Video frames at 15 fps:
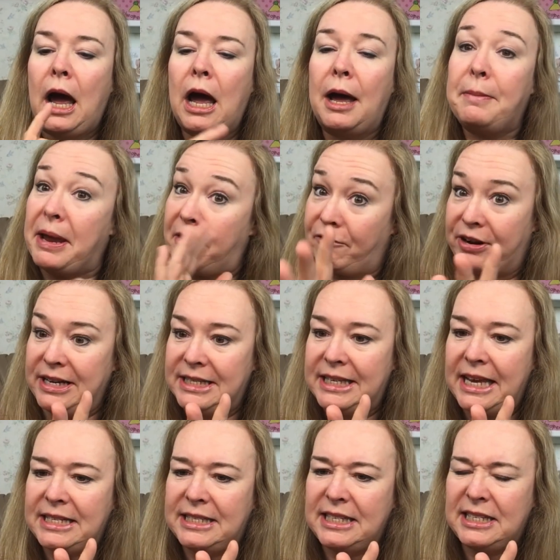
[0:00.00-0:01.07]
It
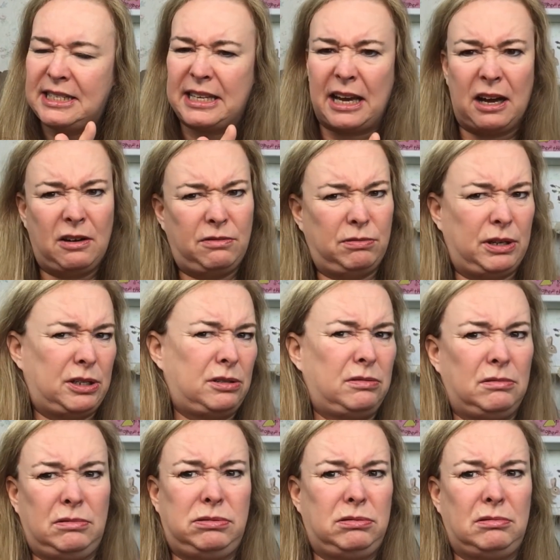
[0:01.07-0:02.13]
resets itself, which